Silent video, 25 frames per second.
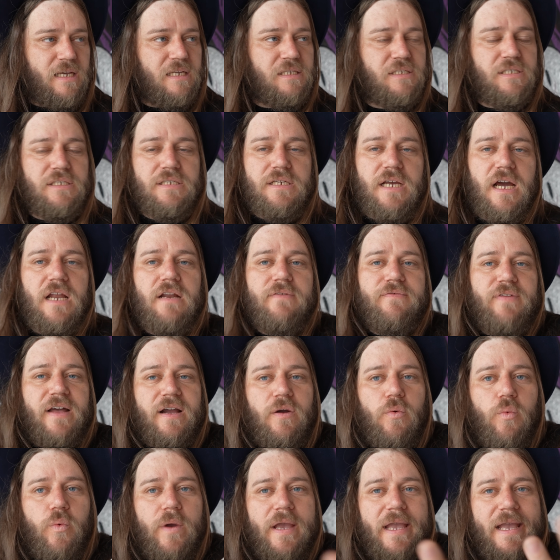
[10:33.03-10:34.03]
It's just kind of like
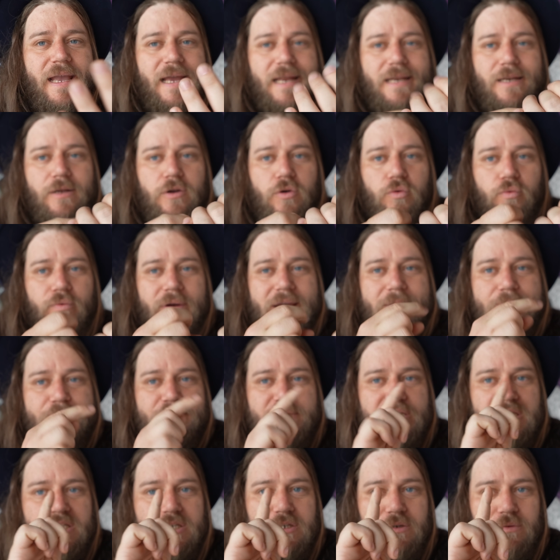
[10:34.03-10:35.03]
weird
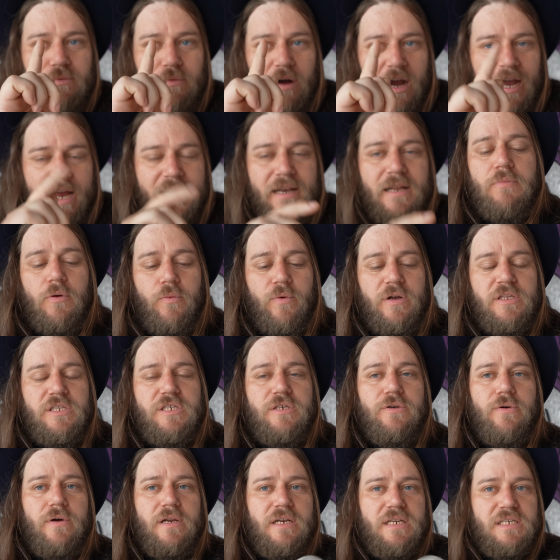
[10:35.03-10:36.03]
grips, right? But once
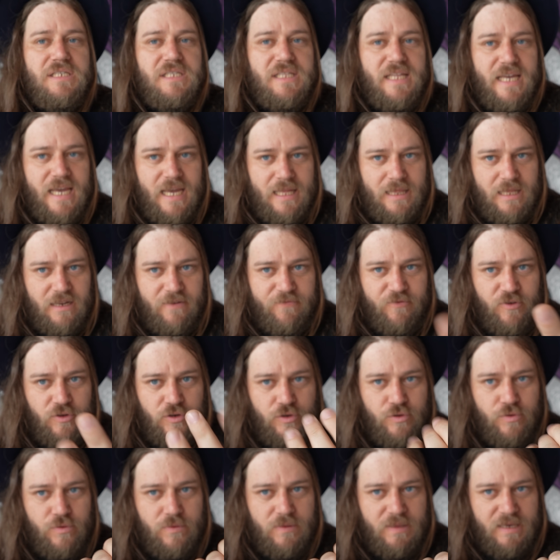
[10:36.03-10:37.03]
you understand that if you
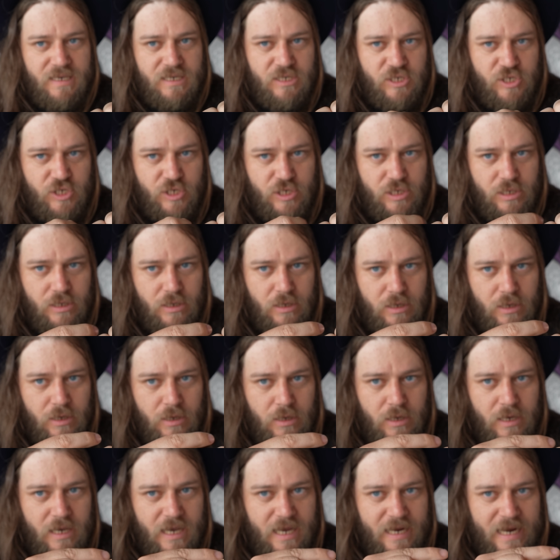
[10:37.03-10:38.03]
do this,
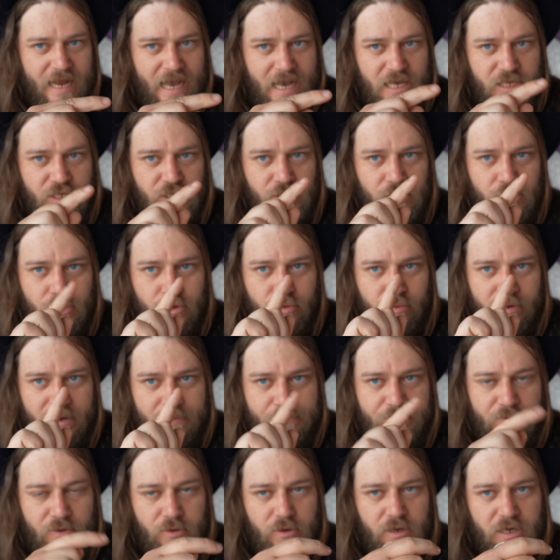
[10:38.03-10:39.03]
and as you
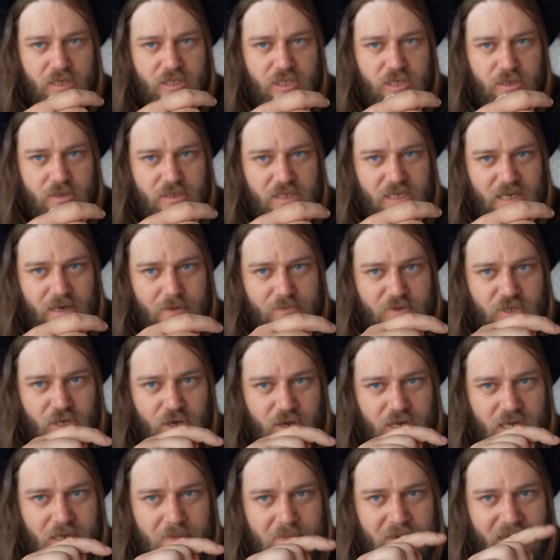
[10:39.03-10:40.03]
grip, you're gonna see how I'm
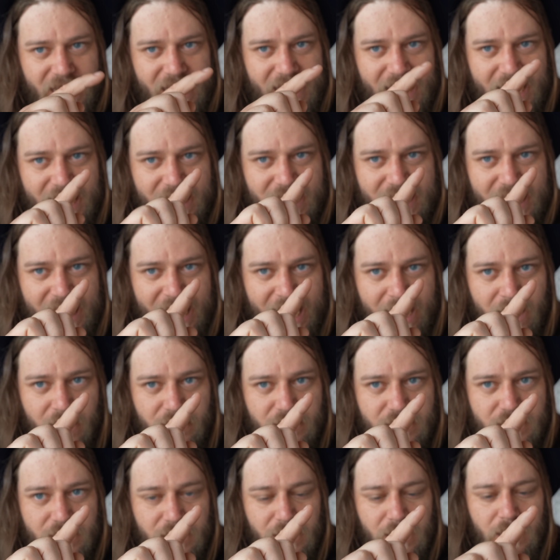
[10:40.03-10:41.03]
turning my hand
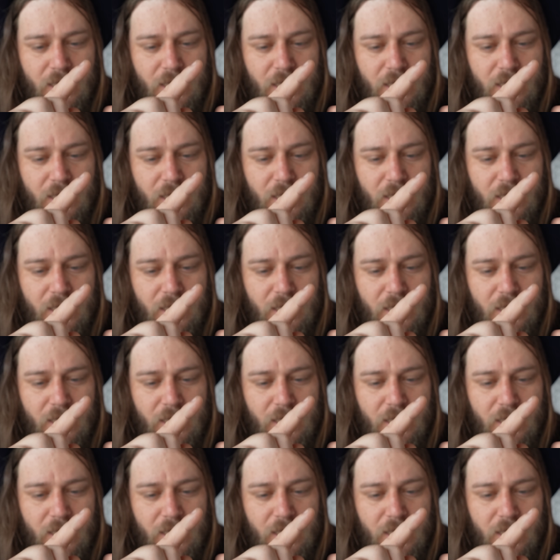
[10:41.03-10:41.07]
out.